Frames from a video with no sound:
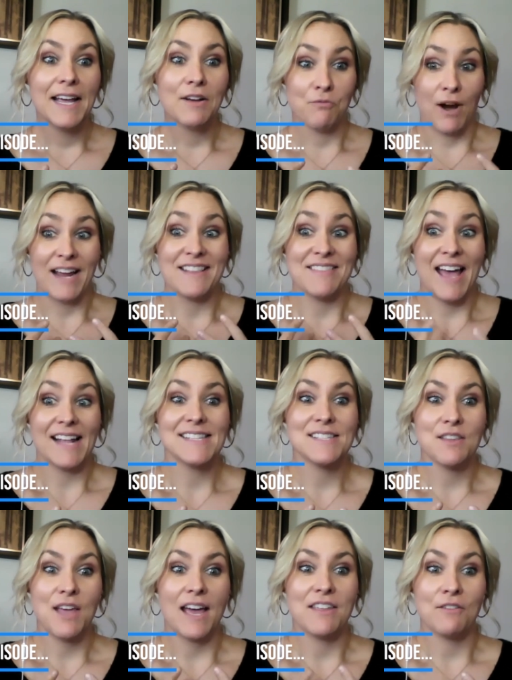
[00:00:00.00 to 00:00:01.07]
right? That's
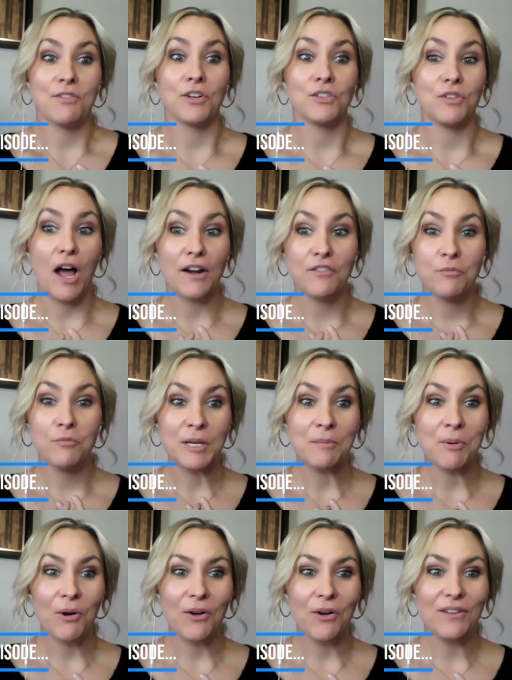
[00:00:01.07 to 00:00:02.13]
the, I think for a lot of
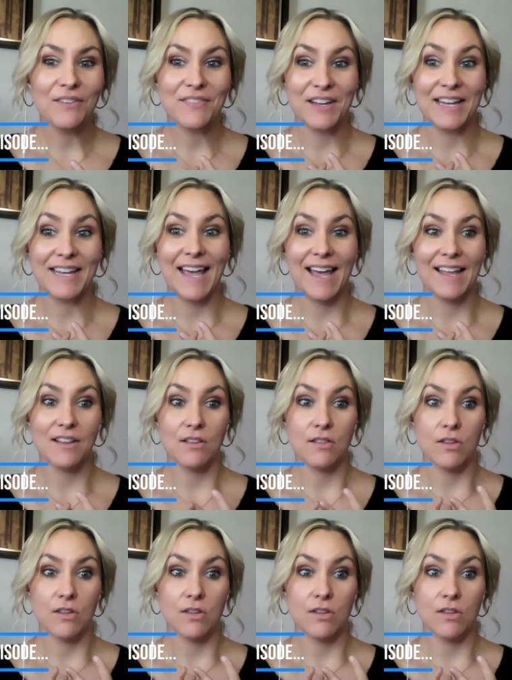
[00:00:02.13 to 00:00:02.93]
people, they get,